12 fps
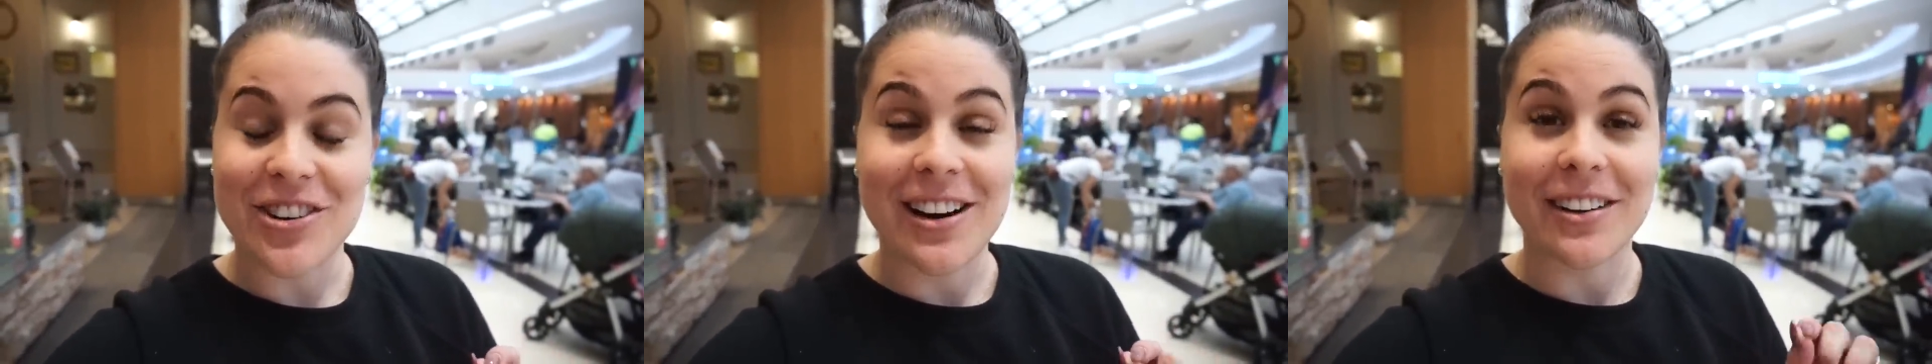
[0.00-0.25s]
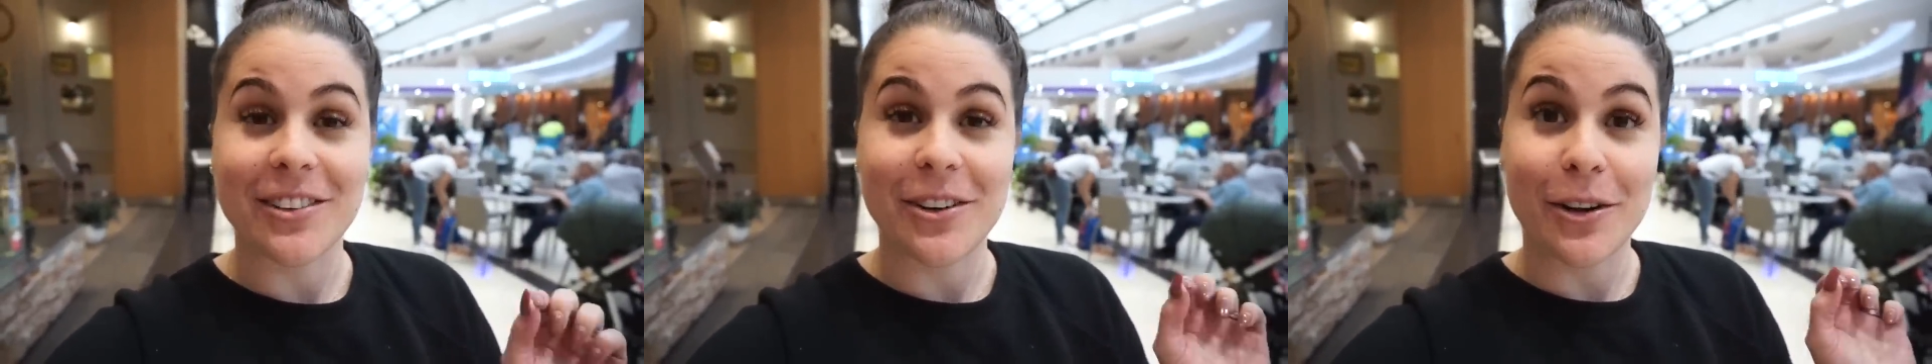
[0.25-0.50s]

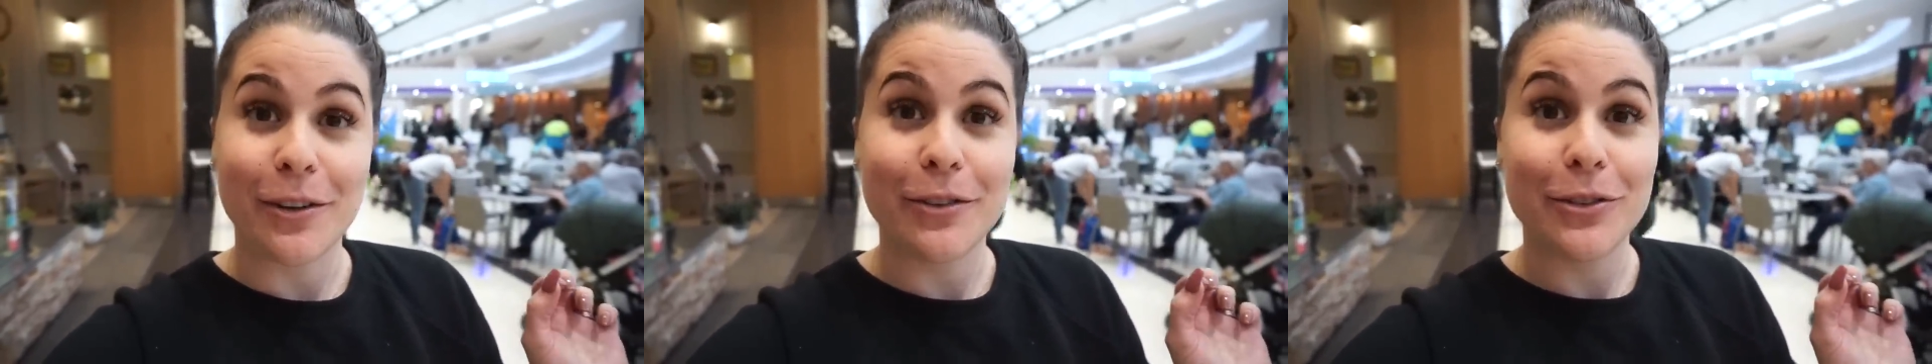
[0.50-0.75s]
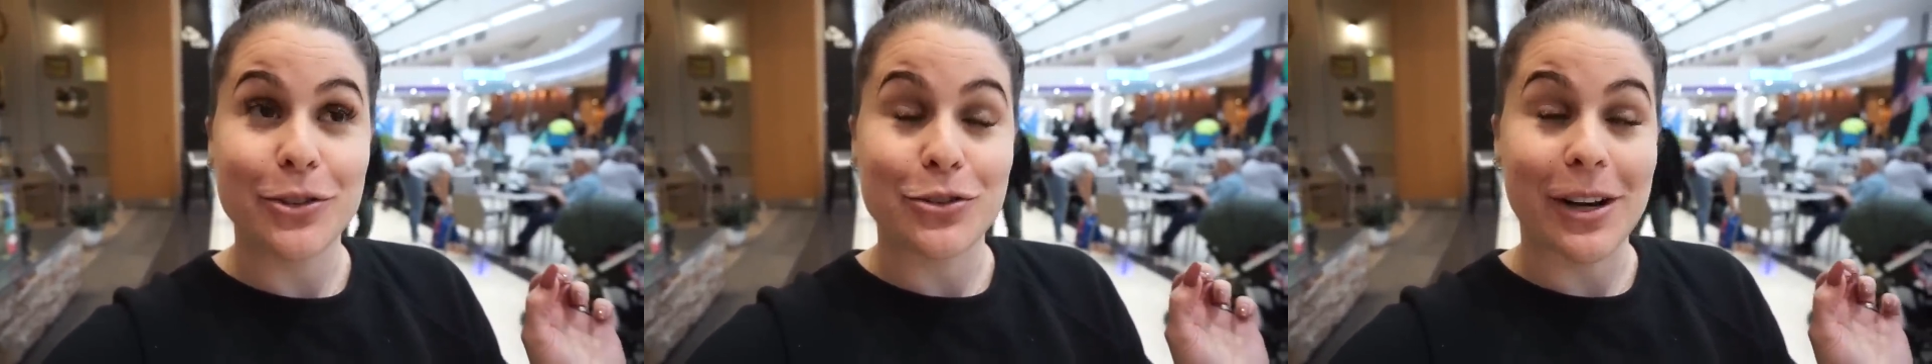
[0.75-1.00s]
Dragunov.
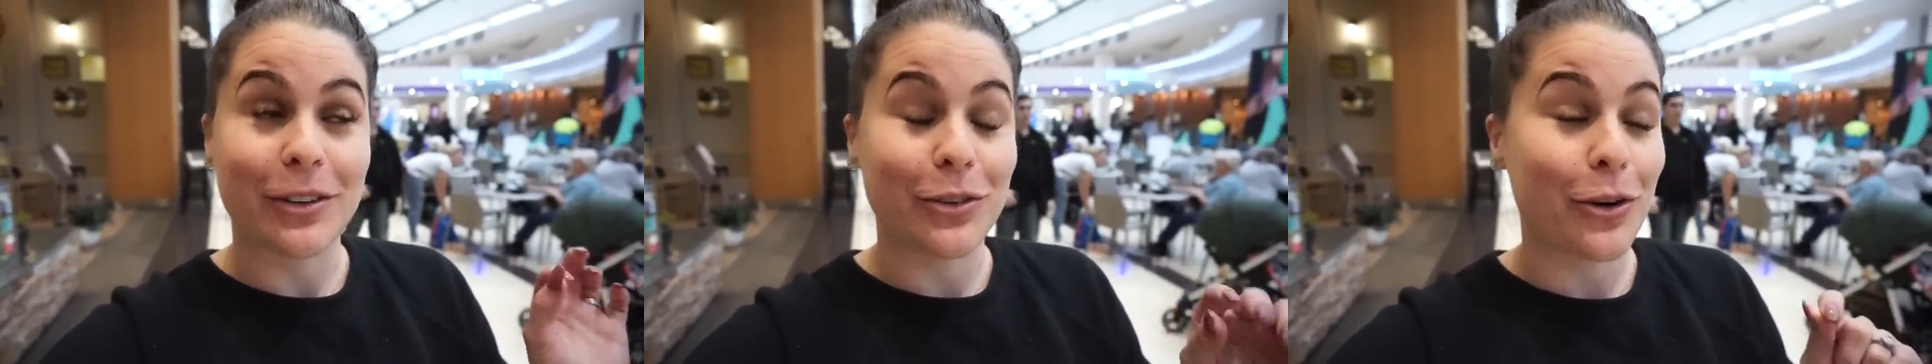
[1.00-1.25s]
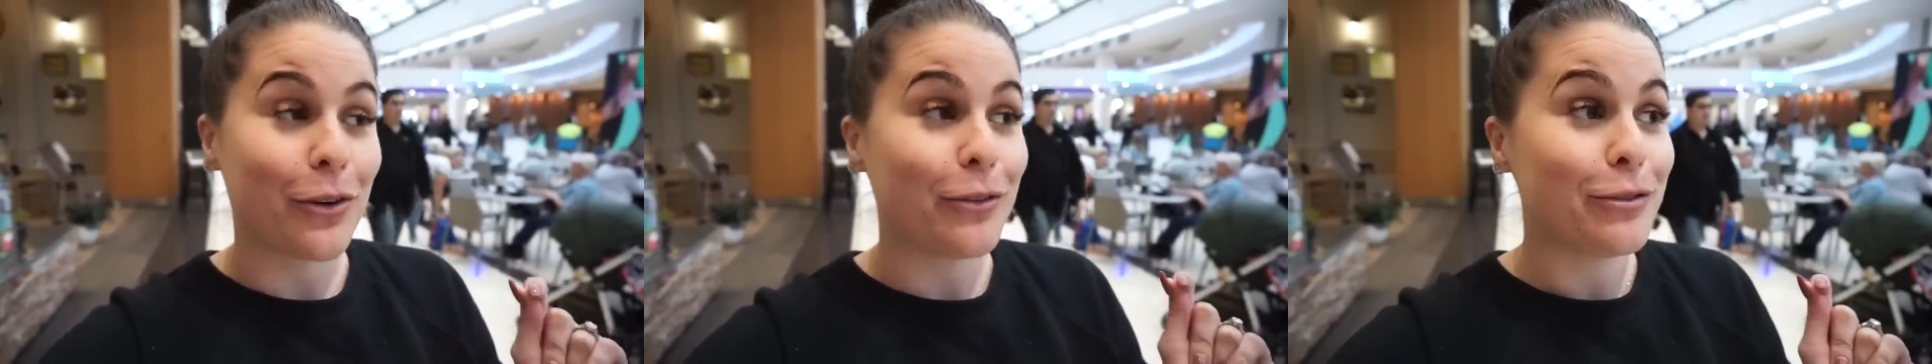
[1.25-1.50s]

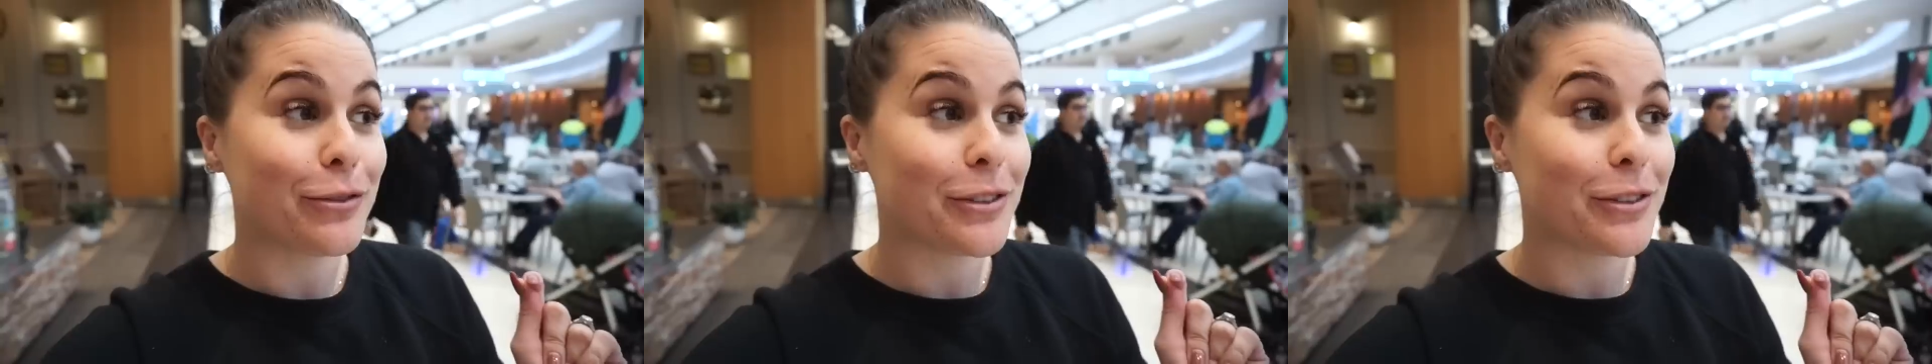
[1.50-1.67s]
Dragunov.